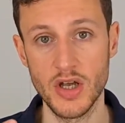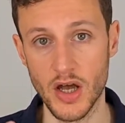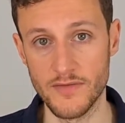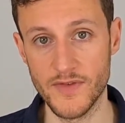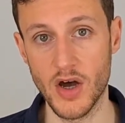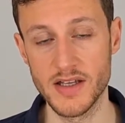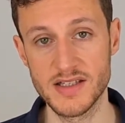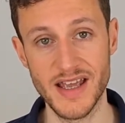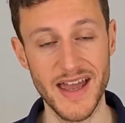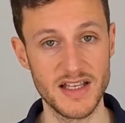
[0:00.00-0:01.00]

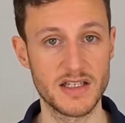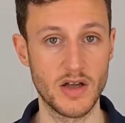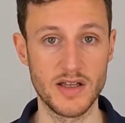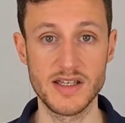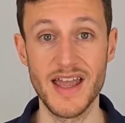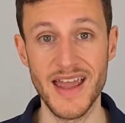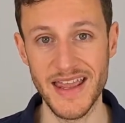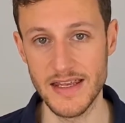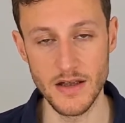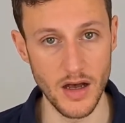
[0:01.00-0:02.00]
advice, exercise,
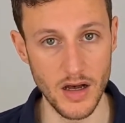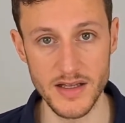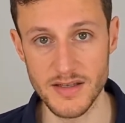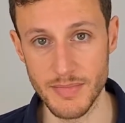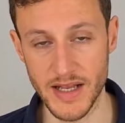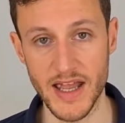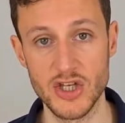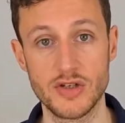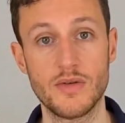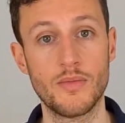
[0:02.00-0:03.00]
heat, ice,
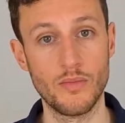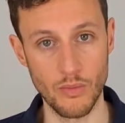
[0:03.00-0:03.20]
medication,